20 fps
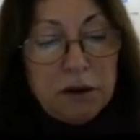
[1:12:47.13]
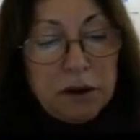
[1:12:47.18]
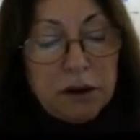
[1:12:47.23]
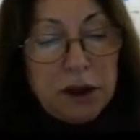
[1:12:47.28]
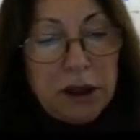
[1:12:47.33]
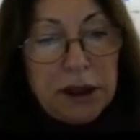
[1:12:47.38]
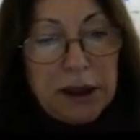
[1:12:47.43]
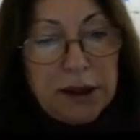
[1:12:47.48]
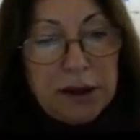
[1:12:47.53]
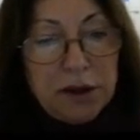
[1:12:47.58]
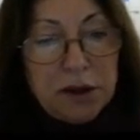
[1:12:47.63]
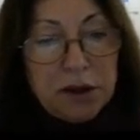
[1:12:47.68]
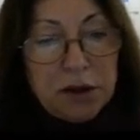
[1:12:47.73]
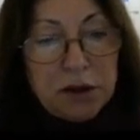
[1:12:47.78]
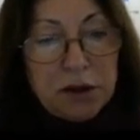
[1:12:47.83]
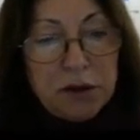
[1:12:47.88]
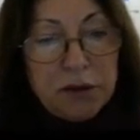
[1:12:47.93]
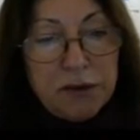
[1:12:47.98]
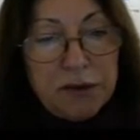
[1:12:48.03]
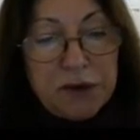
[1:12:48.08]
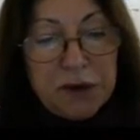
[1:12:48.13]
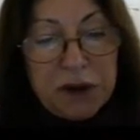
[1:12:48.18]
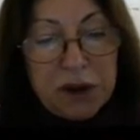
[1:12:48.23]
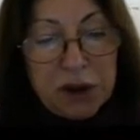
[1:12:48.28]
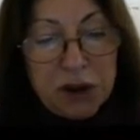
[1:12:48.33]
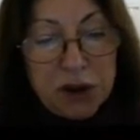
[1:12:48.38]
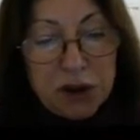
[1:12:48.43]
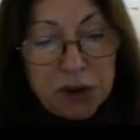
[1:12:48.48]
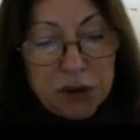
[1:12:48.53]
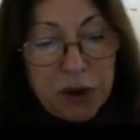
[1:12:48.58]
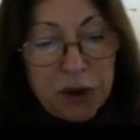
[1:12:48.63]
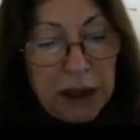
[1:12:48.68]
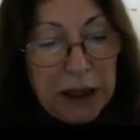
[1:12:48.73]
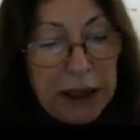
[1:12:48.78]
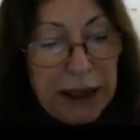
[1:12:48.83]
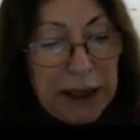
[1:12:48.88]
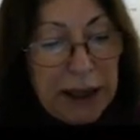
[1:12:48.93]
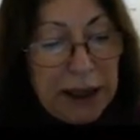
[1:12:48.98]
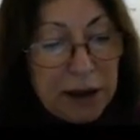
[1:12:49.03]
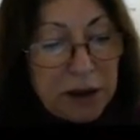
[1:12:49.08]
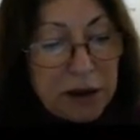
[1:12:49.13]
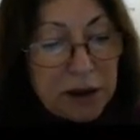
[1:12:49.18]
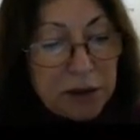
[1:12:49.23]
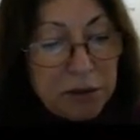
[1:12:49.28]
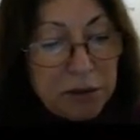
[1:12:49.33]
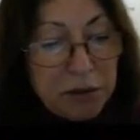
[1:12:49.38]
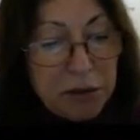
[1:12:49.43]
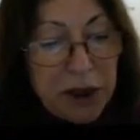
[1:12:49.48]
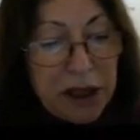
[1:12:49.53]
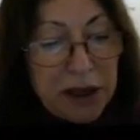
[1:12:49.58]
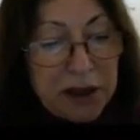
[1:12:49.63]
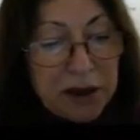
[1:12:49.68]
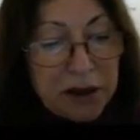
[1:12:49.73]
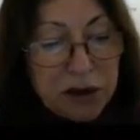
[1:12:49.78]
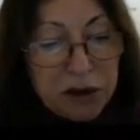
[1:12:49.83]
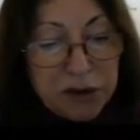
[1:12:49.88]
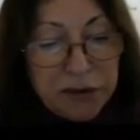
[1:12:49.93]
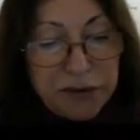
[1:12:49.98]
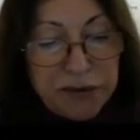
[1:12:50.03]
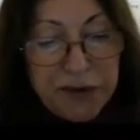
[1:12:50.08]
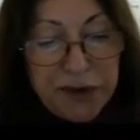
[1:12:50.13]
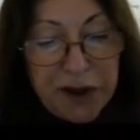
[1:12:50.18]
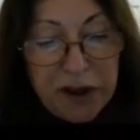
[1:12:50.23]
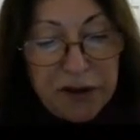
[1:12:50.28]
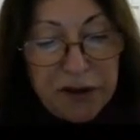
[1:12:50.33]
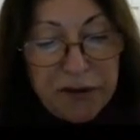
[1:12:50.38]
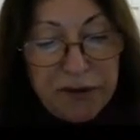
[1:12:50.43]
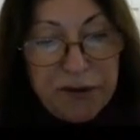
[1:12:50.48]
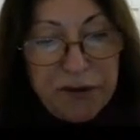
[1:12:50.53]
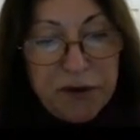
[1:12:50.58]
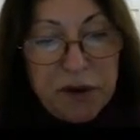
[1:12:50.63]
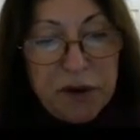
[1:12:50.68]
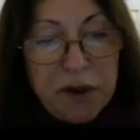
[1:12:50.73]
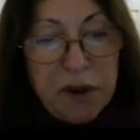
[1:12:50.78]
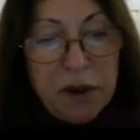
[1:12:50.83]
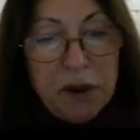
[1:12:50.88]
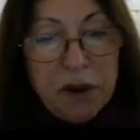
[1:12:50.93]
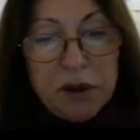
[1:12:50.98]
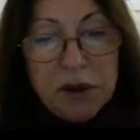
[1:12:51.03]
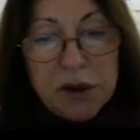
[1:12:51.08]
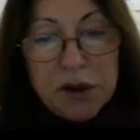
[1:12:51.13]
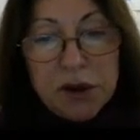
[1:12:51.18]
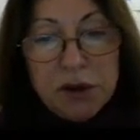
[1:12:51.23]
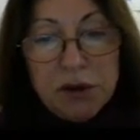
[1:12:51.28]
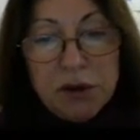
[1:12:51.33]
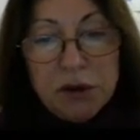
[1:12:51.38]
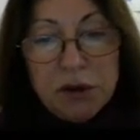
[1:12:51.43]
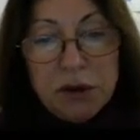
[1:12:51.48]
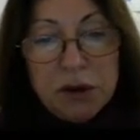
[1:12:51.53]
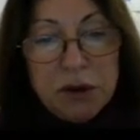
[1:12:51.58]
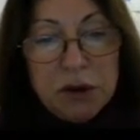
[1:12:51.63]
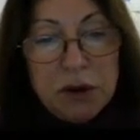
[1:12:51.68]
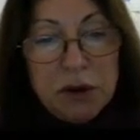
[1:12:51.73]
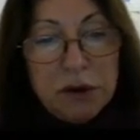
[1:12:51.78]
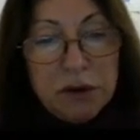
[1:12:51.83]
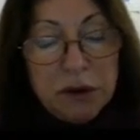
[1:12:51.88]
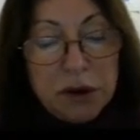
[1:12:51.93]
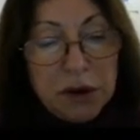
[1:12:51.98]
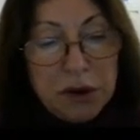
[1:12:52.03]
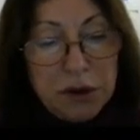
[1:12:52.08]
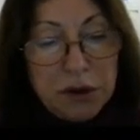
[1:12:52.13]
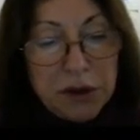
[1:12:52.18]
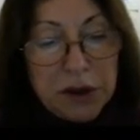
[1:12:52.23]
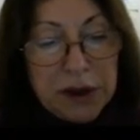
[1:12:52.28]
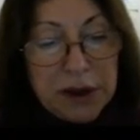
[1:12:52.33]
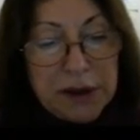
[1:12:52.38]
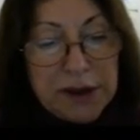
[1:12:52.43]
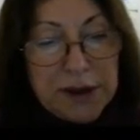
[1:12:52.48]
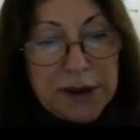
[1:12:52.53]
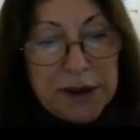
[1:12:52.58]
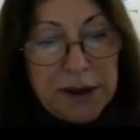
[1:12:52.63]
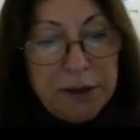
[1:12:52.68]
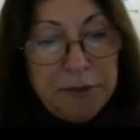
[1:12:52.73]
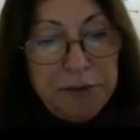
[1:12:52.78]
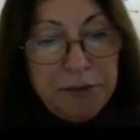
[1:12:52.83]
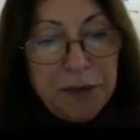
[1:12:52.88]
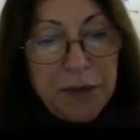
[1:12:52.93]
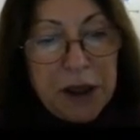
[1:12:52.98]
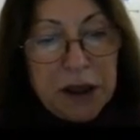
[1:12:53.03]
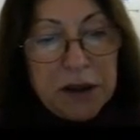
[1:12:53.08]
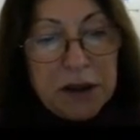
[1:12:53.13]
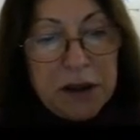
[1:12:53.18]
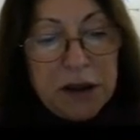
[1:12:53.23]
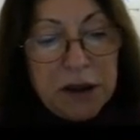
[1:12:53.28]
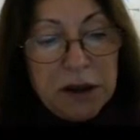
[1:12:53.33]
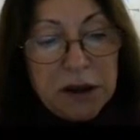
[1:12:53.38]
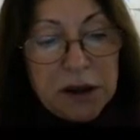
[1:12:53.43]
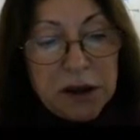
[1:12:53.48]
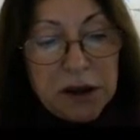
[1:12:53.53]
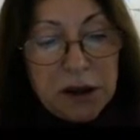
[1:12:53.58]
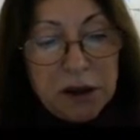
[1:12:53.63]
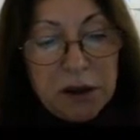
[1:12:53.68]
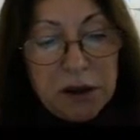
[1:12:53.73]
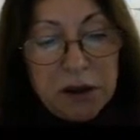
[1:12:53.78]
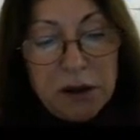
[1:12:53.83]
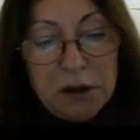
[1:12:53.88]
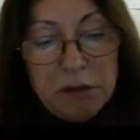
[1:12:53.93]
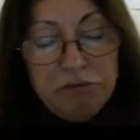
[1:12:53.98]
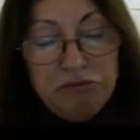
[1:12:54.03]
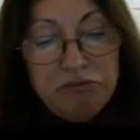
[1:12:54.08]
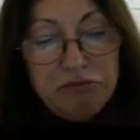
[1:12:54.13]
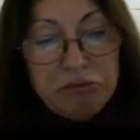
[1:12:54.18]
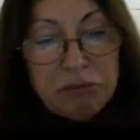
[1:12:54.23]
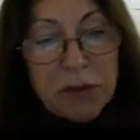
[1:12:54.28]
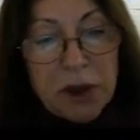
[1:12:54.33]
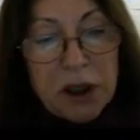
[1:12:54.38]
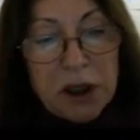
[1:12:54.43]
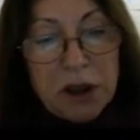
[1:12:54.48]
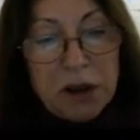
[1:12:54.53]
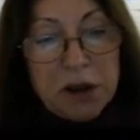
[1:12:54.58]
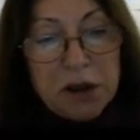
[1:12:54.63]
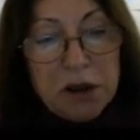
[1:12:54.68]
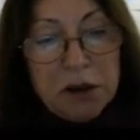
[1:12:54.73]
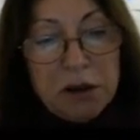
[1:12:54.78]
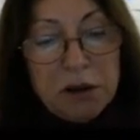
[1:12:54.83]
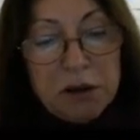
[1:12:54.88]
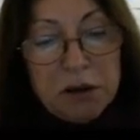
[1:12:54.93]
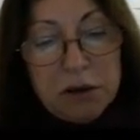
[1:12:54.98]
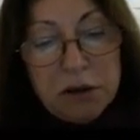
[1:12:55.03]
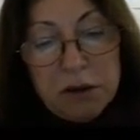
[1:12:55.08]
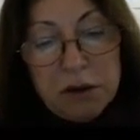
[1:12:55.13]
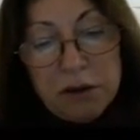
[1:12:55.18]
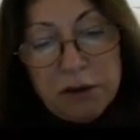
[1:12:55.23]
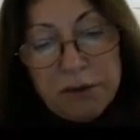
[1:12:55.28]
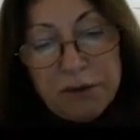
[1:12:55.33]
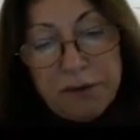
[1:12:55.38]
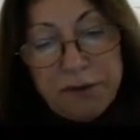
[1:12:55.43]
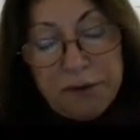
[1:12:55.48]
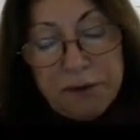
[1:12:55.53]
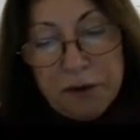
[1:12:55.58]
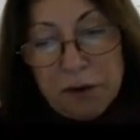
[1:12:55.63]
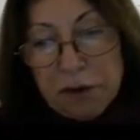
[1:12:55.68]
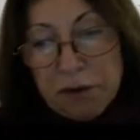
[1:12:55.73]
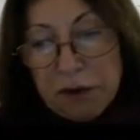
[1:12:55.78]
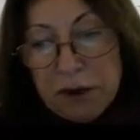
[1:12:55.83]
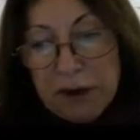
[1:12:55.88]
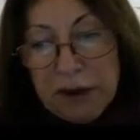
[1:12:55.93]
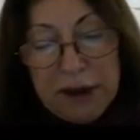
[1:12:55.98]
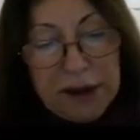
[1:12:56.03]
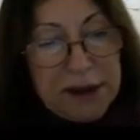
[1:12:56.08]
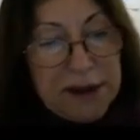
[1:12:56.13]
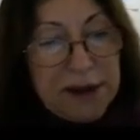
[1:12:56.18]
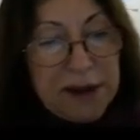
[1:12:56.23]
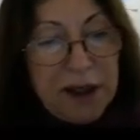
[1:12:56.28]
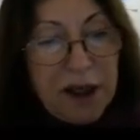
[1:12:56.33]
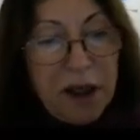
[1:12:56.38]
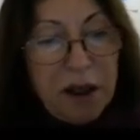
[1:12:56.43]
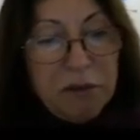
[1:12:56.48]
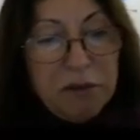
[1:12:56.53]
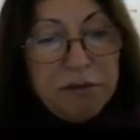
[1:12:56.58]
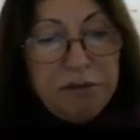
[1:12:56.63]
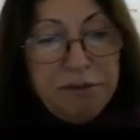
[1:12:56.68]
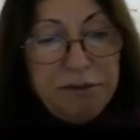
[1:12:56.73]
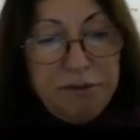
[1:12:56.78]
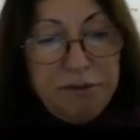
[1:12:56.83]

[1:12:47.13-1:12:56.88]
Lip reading: kind of tissue. And microwave. Look, you can see this is of the same